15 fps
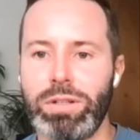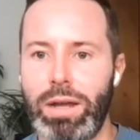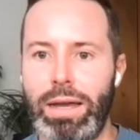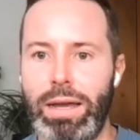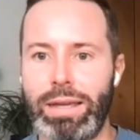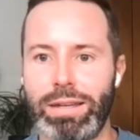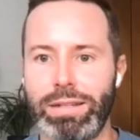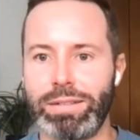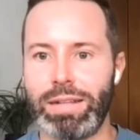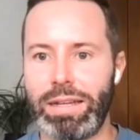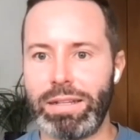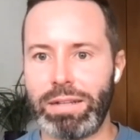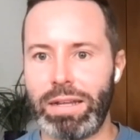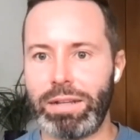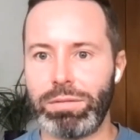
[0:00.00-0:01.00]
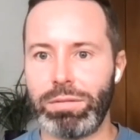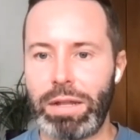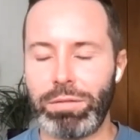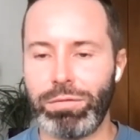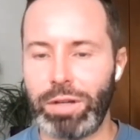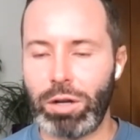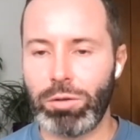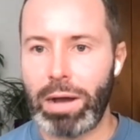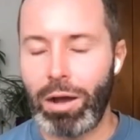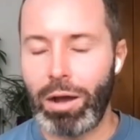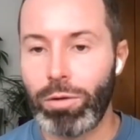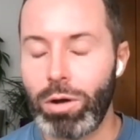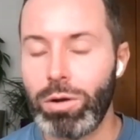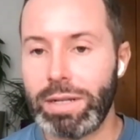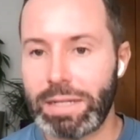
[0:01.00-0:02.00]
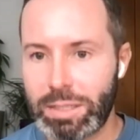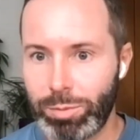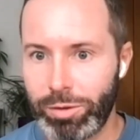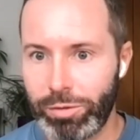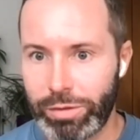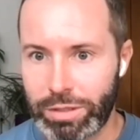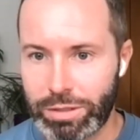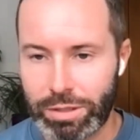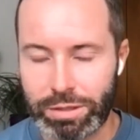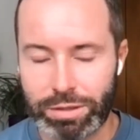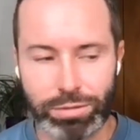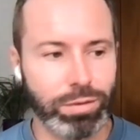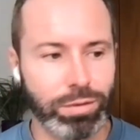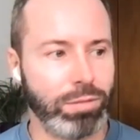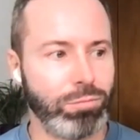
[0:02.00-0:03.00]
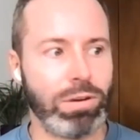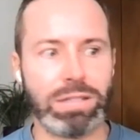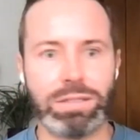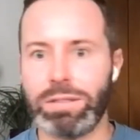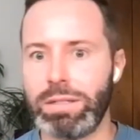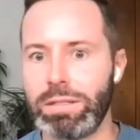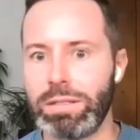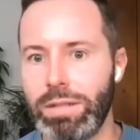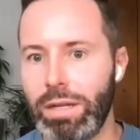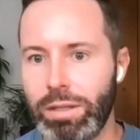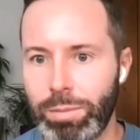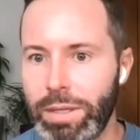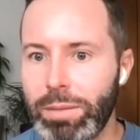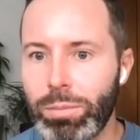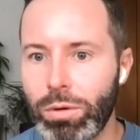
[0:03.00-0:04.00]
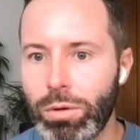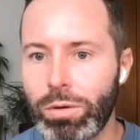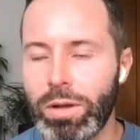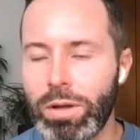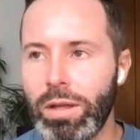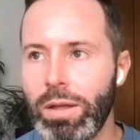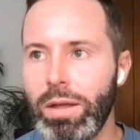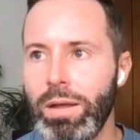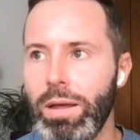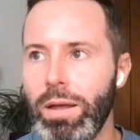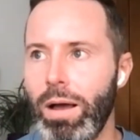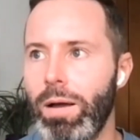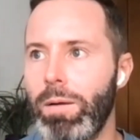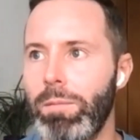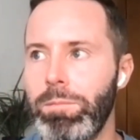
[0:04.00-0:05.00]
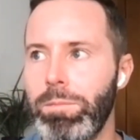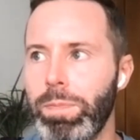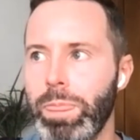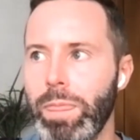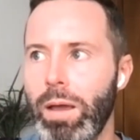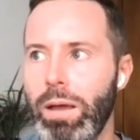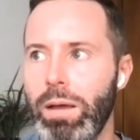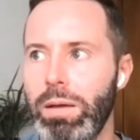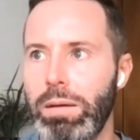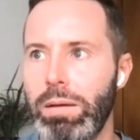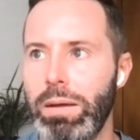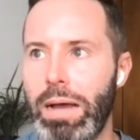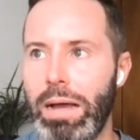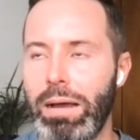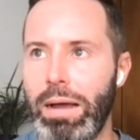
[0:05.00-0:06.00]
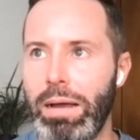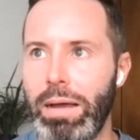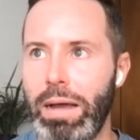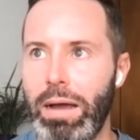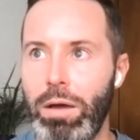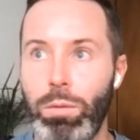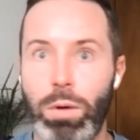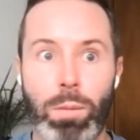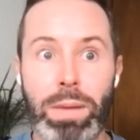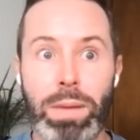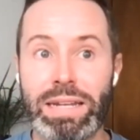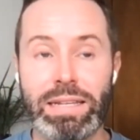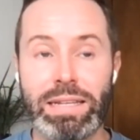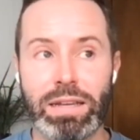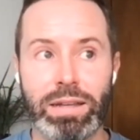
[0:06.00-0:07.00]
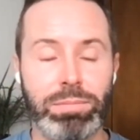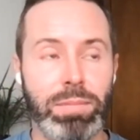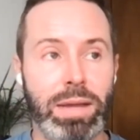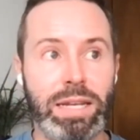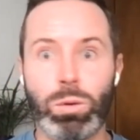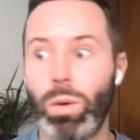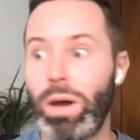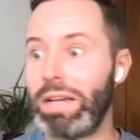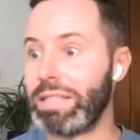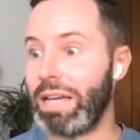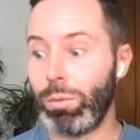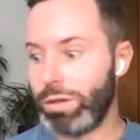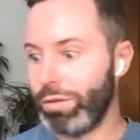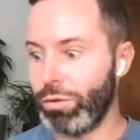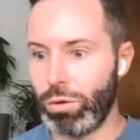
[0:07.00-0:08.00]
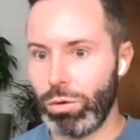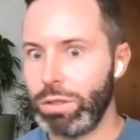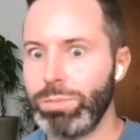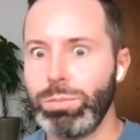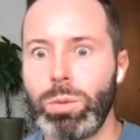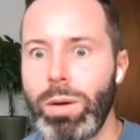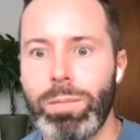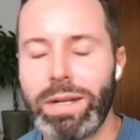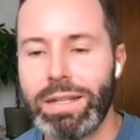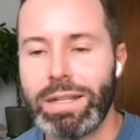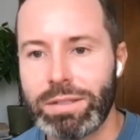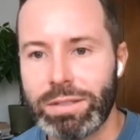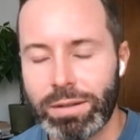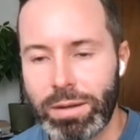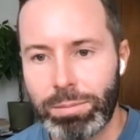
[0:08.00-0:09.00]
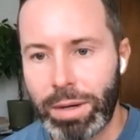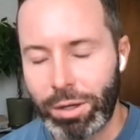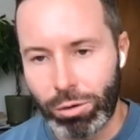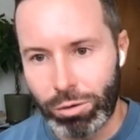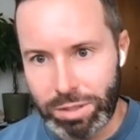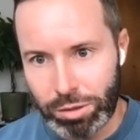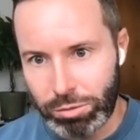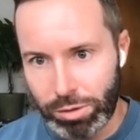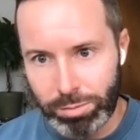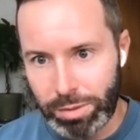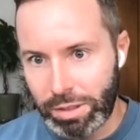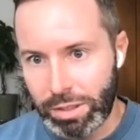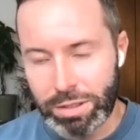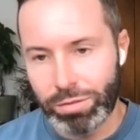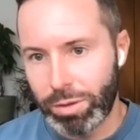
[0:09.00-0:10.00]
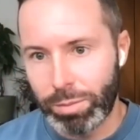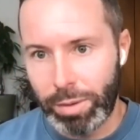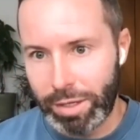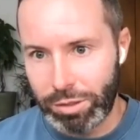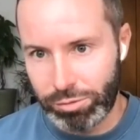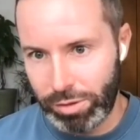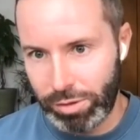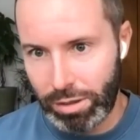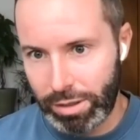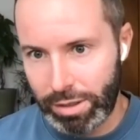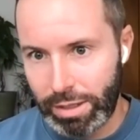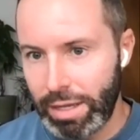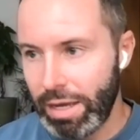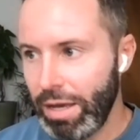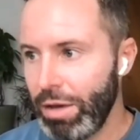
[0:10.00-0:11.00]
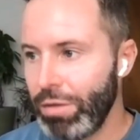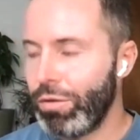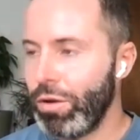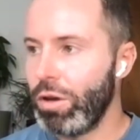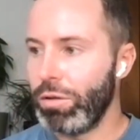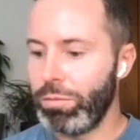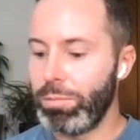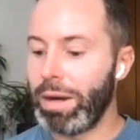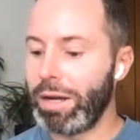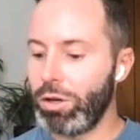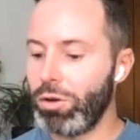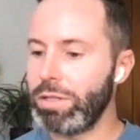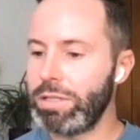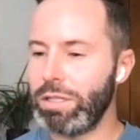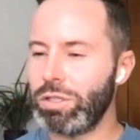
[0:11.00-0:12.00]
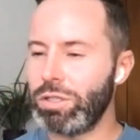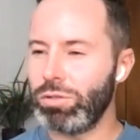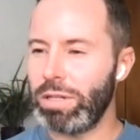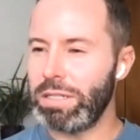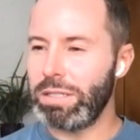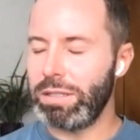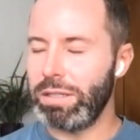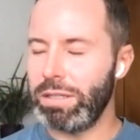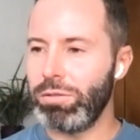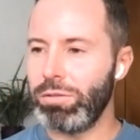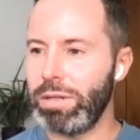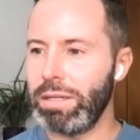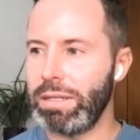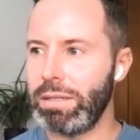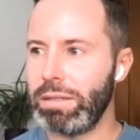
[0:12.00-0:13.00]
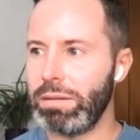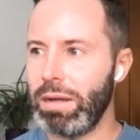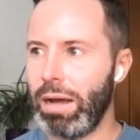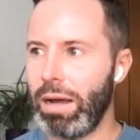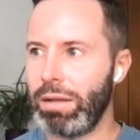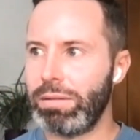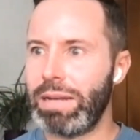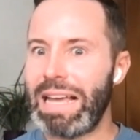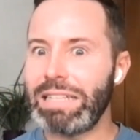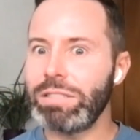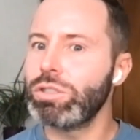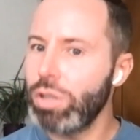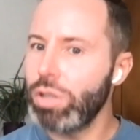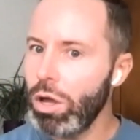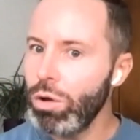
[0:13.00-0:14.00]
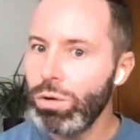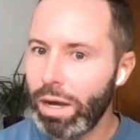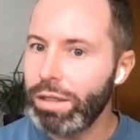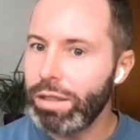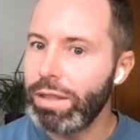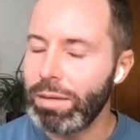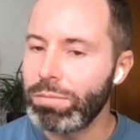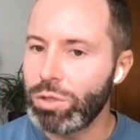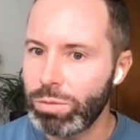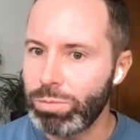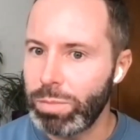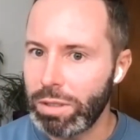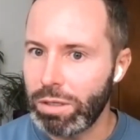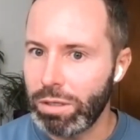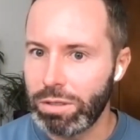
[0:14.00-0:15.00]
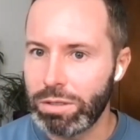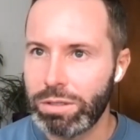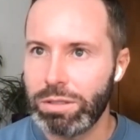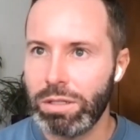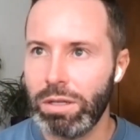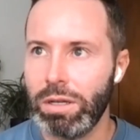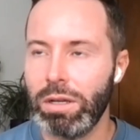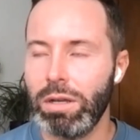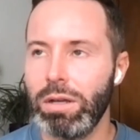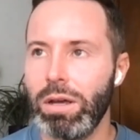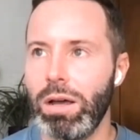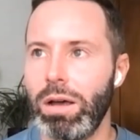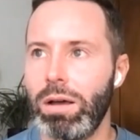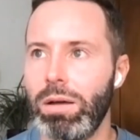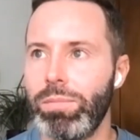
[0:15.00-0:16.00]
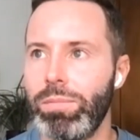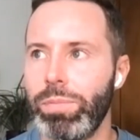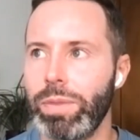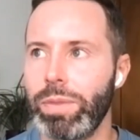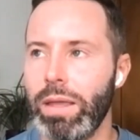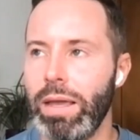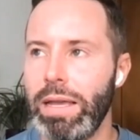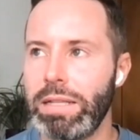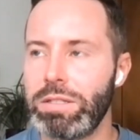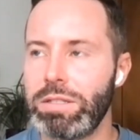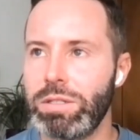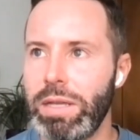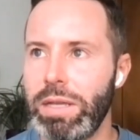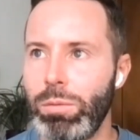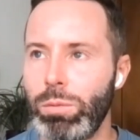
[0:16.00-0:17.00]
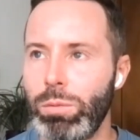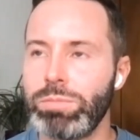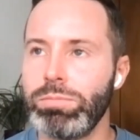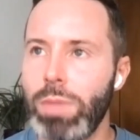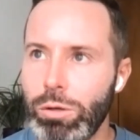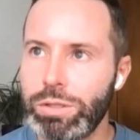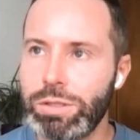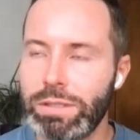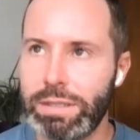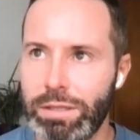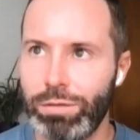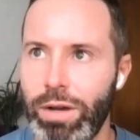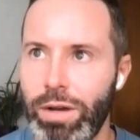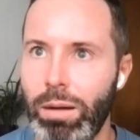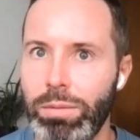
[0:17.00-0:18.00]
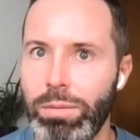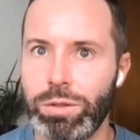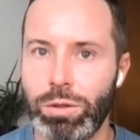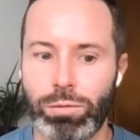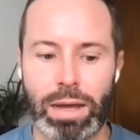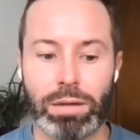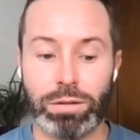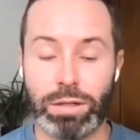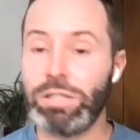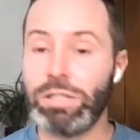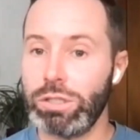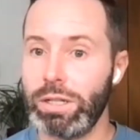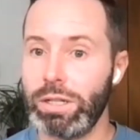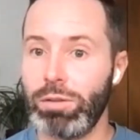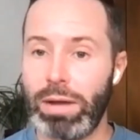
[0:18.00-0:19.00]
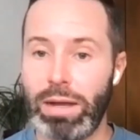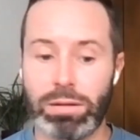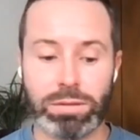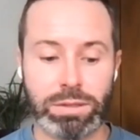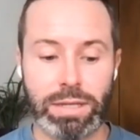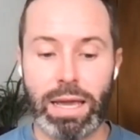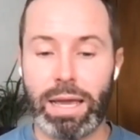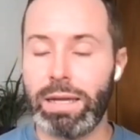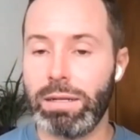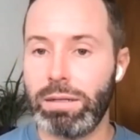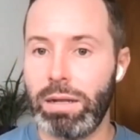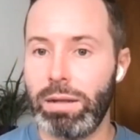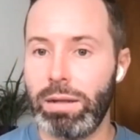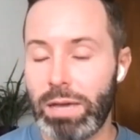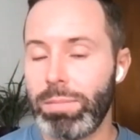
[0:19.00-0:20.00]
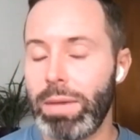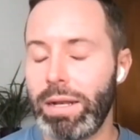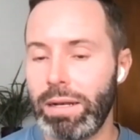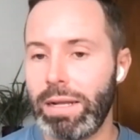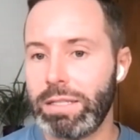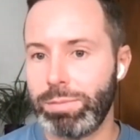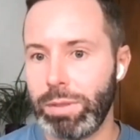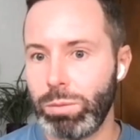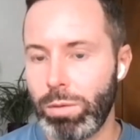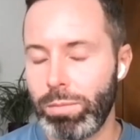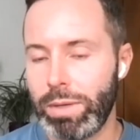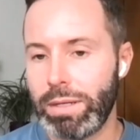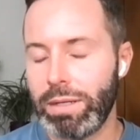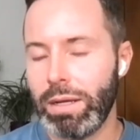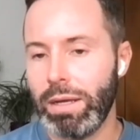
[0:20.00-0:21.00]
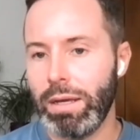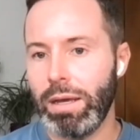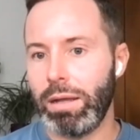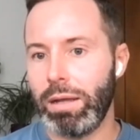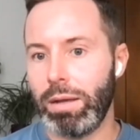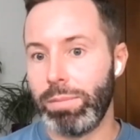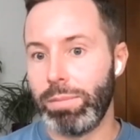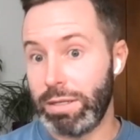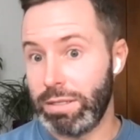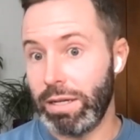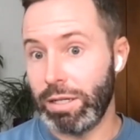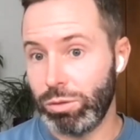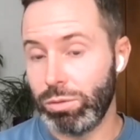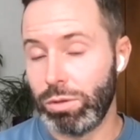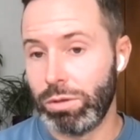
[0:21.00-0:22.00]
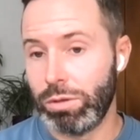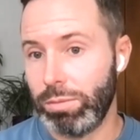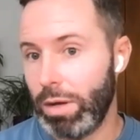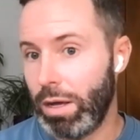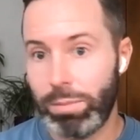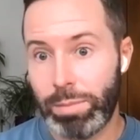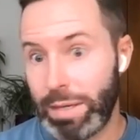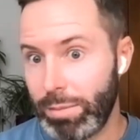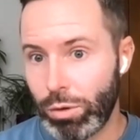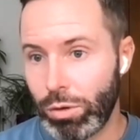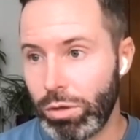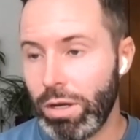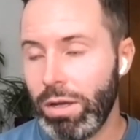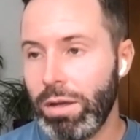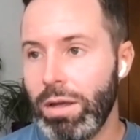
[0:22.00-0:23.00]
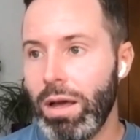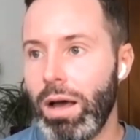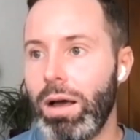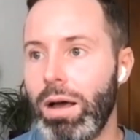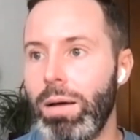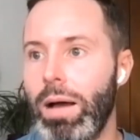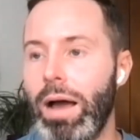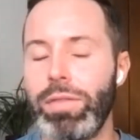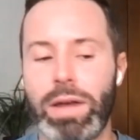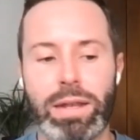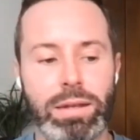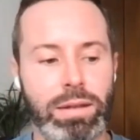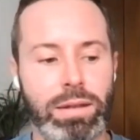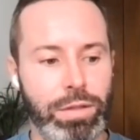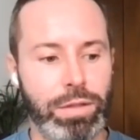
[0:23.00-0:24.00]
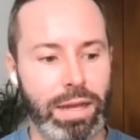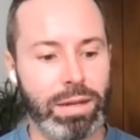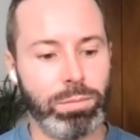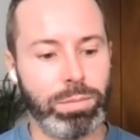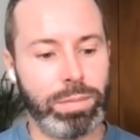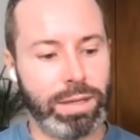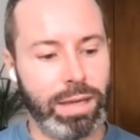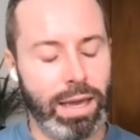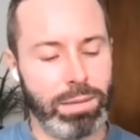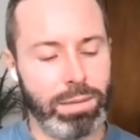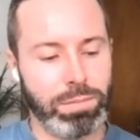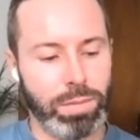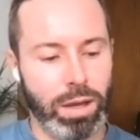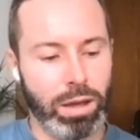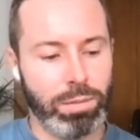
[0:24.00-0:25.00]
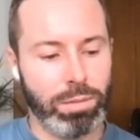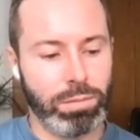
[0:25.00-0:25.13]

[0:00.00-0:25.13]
you like, and figure out our own experiences and find resonance in other people. In many ways, I would of course put women into a minority group because of the patriarchy. For minority stress theory, less so, I think, just because it was mostly developed initially around gay men, lesbian women, and bisexual people, and then it became